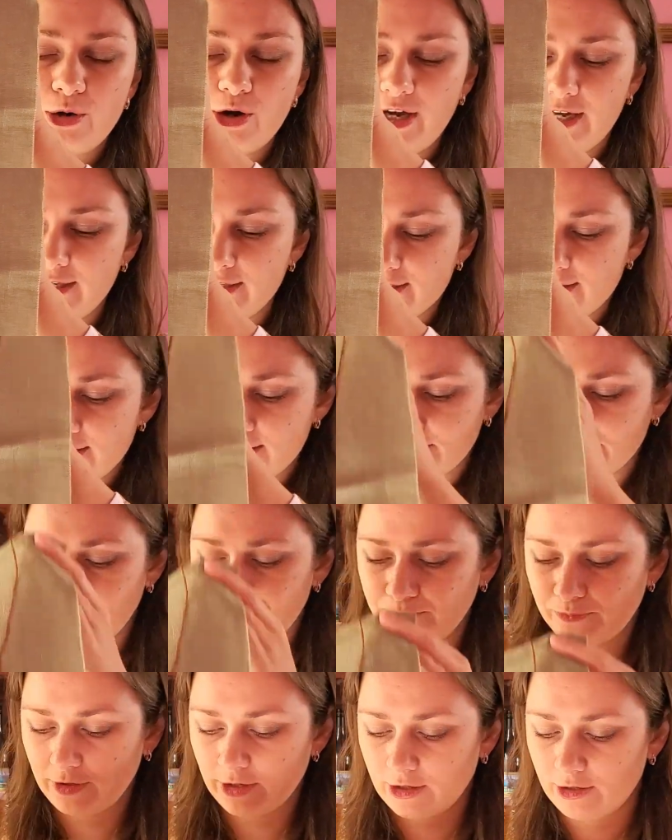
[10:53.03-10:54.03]
were hands.
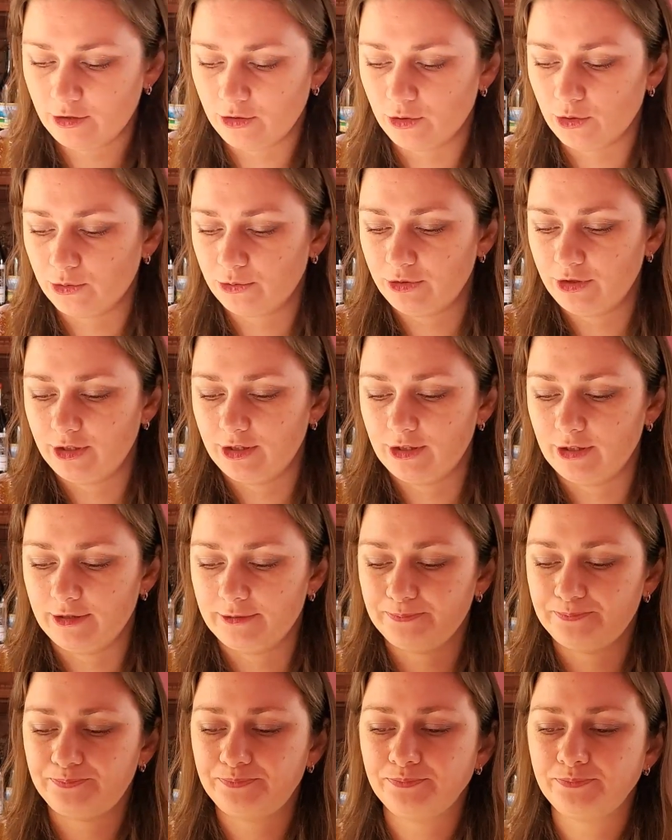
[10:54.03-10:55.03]
You know, in
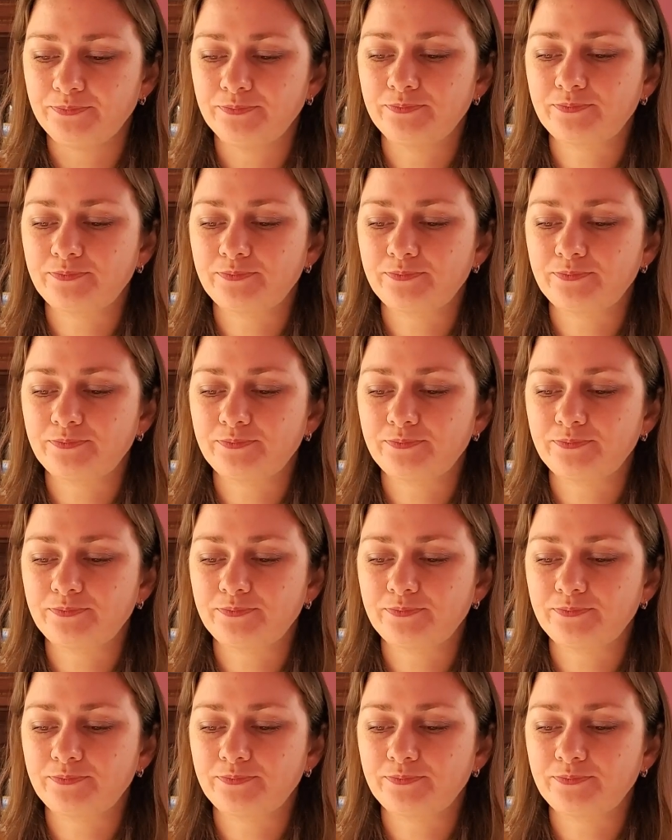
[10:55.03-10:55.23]
the